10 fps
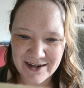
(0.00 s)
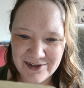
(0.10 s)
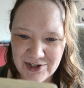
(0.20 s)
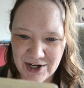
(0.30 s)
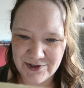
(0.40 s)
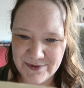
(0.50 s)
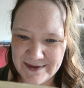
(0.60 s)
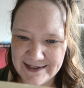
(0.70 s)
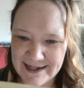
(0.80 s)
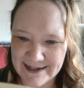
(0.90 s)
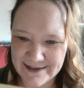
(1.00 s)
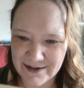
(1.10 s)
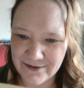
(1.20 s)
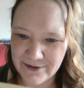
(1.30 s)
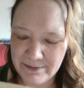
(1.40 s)
Charged with the task
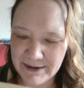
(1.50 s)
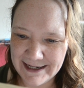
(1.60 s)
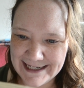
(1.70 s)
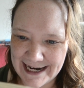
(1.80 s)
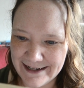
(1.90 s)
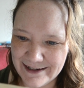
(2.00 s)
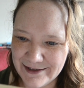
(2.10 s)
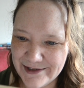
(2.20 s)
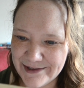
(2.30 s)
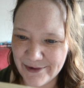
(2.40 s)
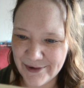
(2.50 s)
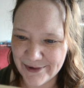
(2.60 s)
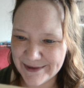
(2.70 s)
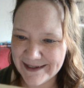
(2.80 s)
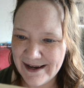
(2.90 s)
of reaping tainted
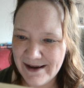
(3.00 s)
souls,